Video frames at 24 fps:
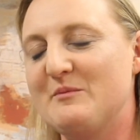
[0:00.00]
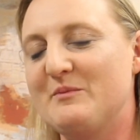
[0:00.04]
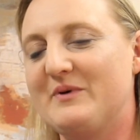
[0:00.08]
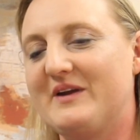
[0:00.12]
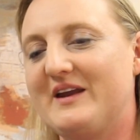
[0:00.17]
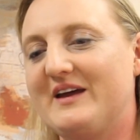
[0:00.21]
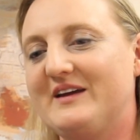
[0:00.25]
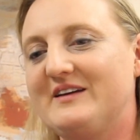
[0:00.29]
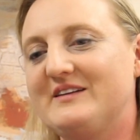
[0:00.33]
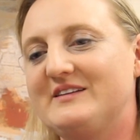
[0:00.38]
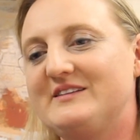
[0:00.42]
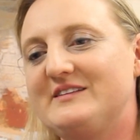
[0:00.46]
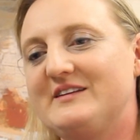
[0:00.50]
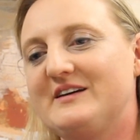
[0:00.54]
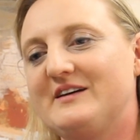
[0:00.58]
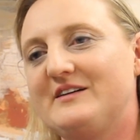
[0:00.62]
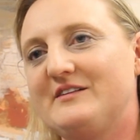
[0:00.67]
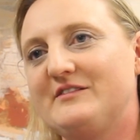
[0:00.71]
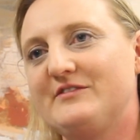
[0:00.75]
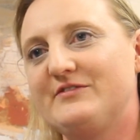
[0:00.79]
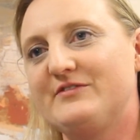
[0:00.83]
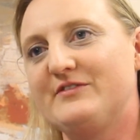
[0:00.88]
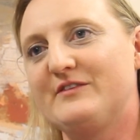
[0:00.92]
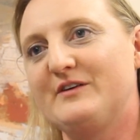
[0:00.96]
But I could
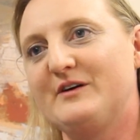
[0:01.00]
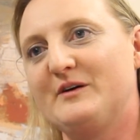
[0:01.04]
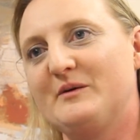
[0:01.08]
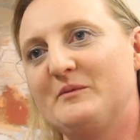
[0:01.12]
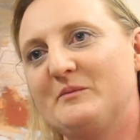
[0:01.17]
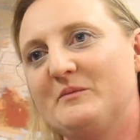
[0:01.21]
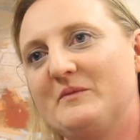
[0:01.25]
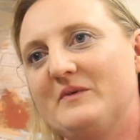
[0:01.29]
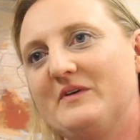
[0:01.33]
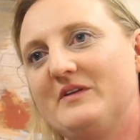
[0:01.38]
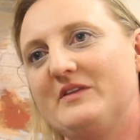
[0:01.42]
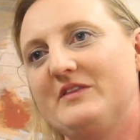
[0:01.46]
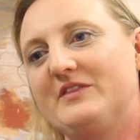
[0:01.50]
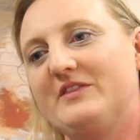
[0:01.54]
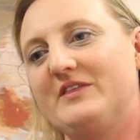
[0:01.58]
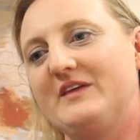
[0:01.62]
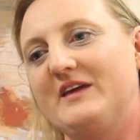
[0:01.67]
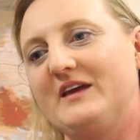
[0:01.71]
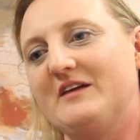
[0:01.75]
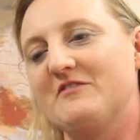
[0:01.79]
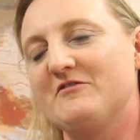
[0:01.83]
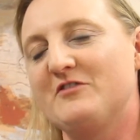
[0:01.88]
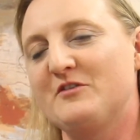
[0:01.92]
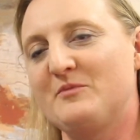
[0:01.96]
tell from
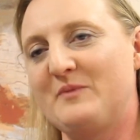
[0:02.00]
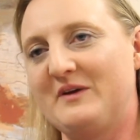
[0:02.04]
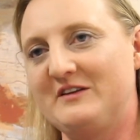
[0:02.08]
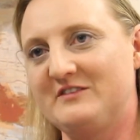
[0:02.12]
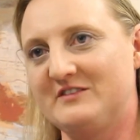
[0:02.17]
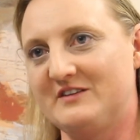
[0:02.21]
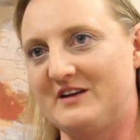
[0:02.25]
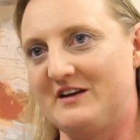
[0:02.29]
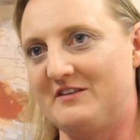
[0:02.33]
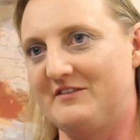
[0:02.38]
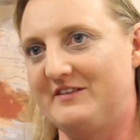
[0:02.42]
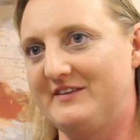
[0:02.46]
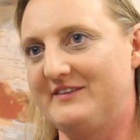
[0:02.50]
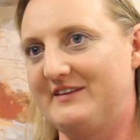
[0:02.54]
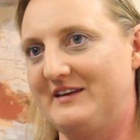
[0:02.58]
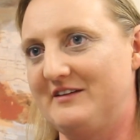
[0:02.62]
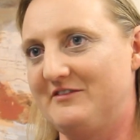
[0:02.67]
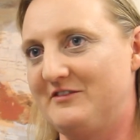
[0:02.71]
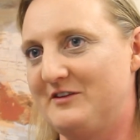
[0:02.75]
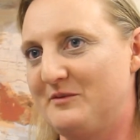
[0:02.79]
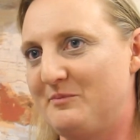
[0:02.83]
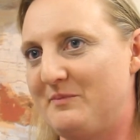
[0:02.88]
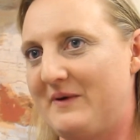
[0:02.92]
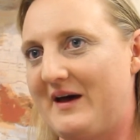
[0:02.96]
the information I
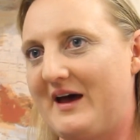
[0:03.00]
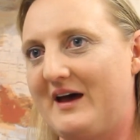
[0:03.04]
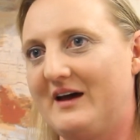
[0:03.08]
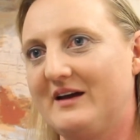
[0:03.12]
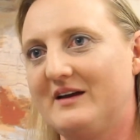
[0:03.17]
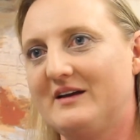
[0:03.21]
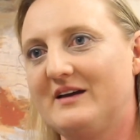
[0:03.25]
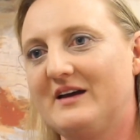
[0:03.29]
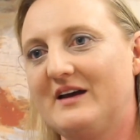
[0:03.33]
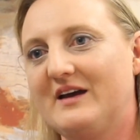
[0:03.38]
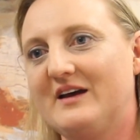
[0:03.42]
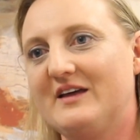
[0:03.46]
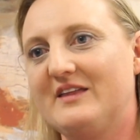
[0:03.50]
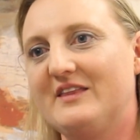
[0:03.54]
received back